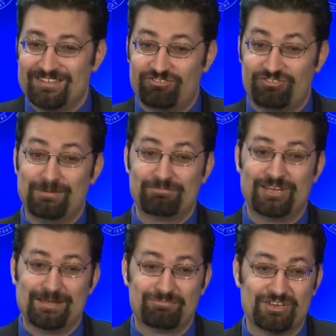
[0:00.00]
is
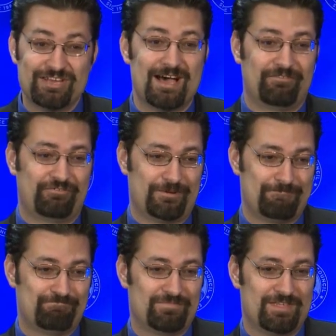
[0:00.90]
sometimes enough
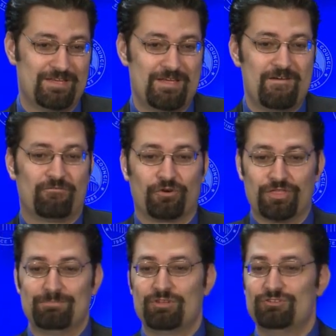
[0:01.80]
for
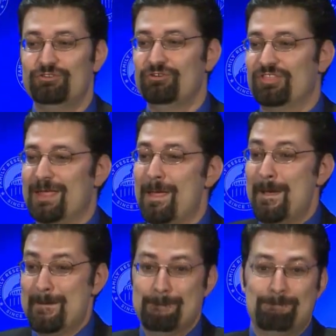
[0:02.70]
them to do the
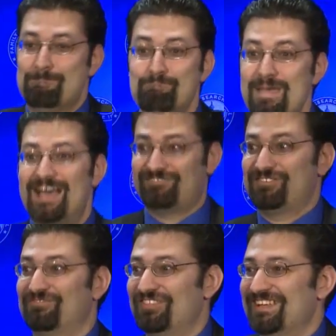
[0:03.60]

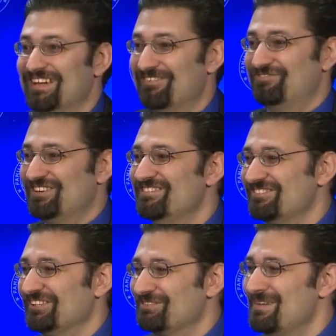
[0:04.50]
massive thing of
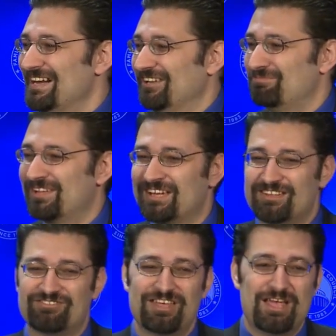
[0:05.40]
changing their minds,
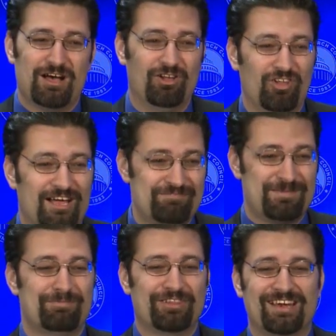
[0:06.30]
because a lot of
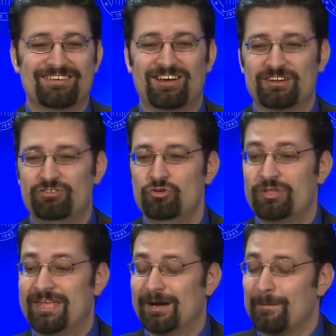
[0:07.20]
people that I talk to
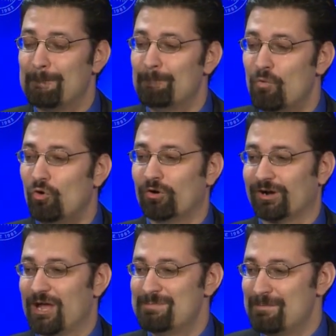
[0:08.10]
care
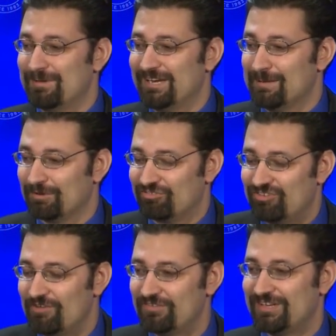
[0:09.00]
more about being able to
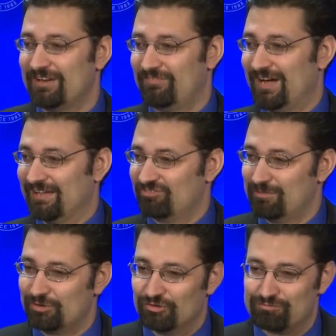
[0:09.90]
self-identify as
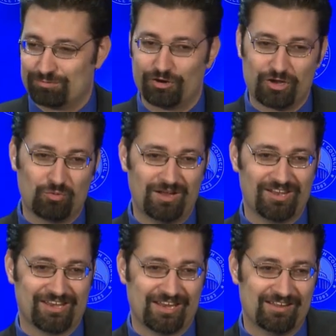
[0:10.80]
someone who is
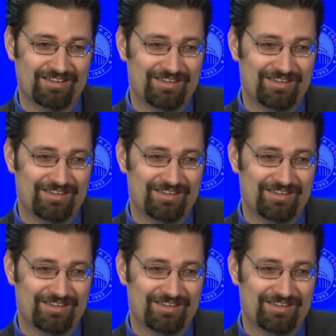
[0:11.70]
pro-equality